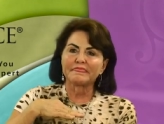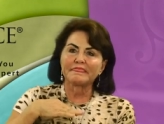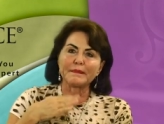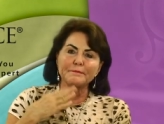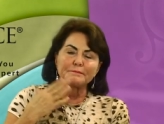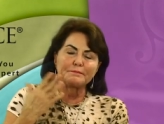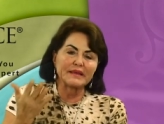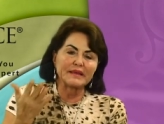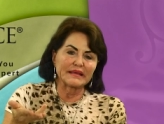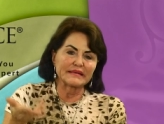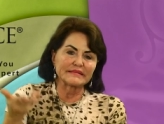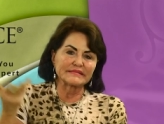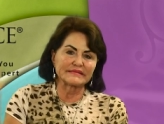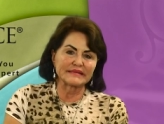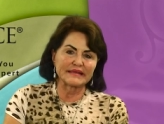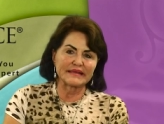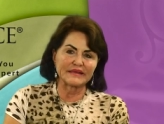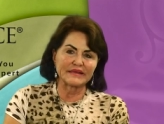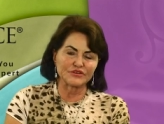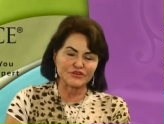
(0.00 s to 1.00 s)
The
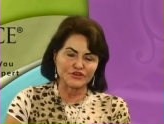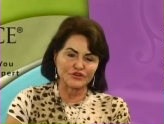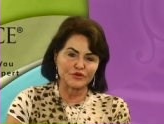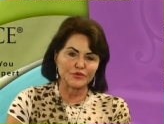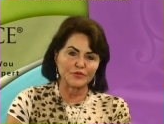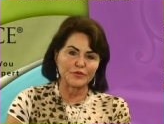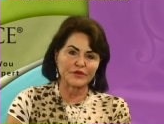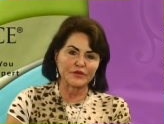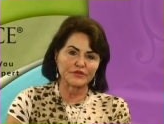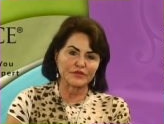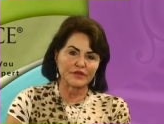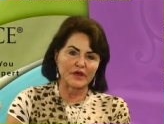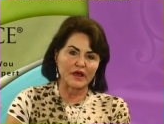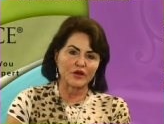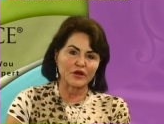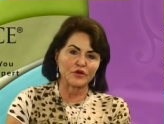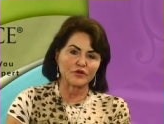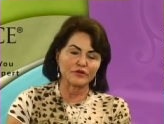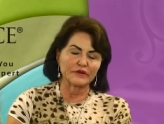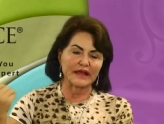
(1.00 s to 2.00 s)
biggest issue with a
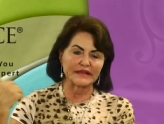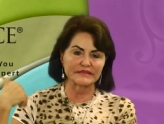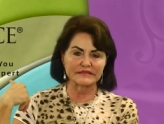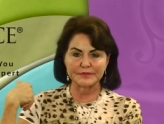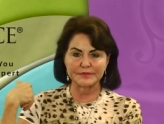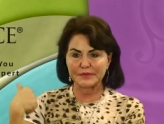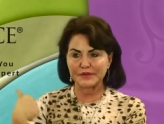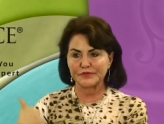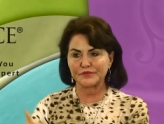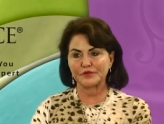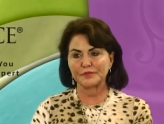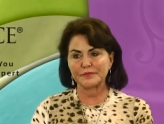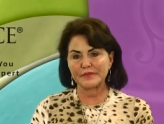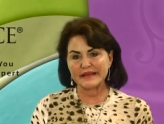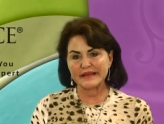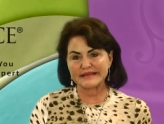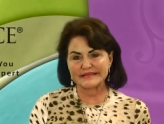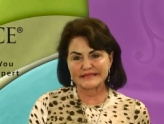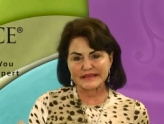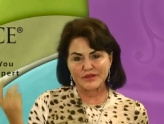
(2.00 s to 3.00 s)
colonoscopy for
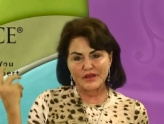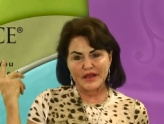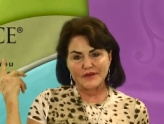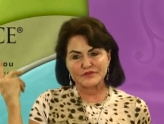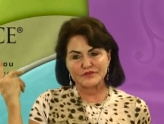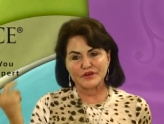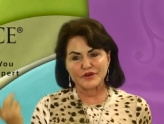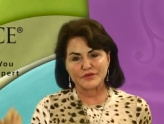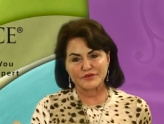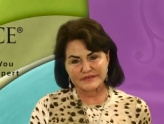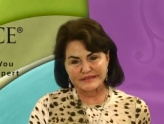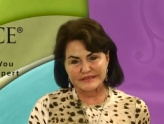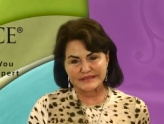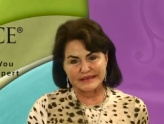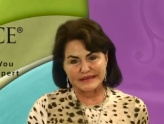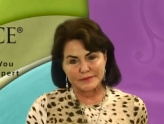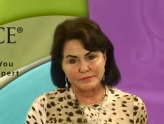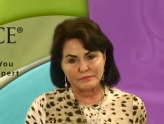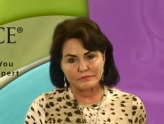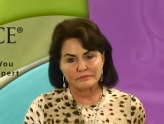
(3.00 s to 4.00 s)
me is that you have to go to
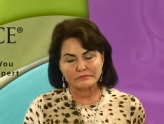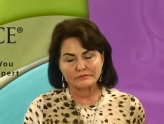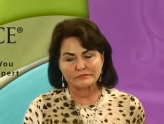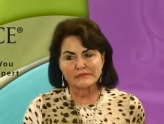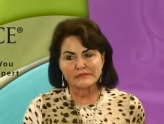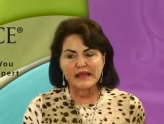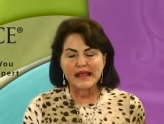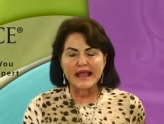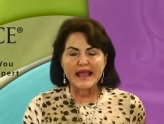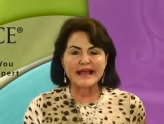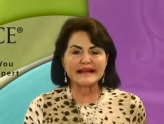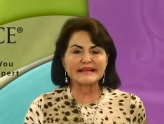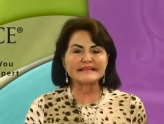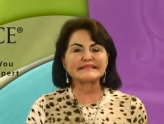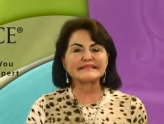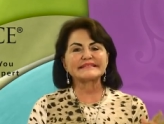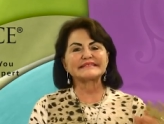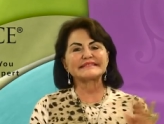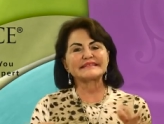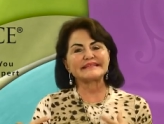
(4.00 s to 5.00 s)
sleep. And
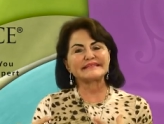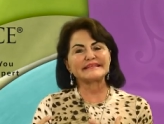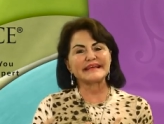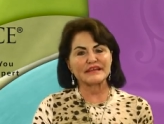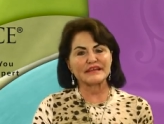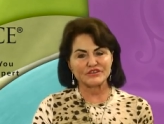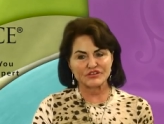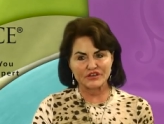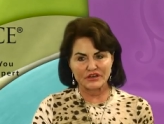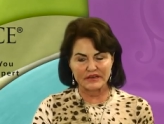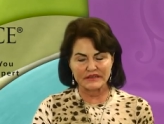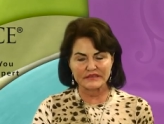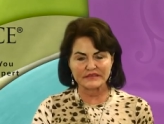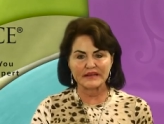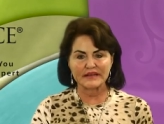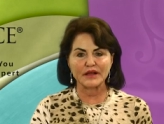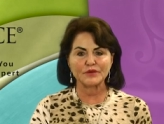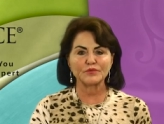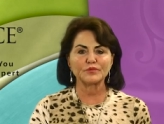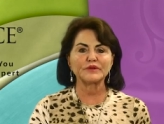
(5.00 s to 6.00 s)
it's a sedation. It's
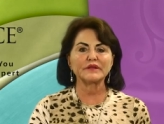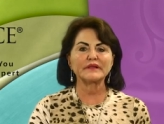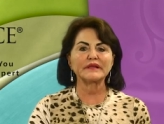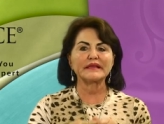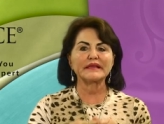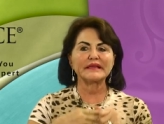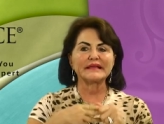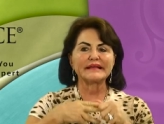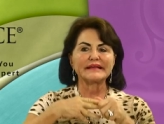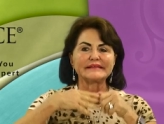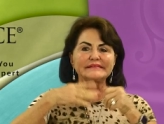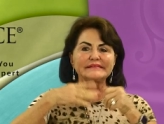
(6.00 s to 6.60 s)
not really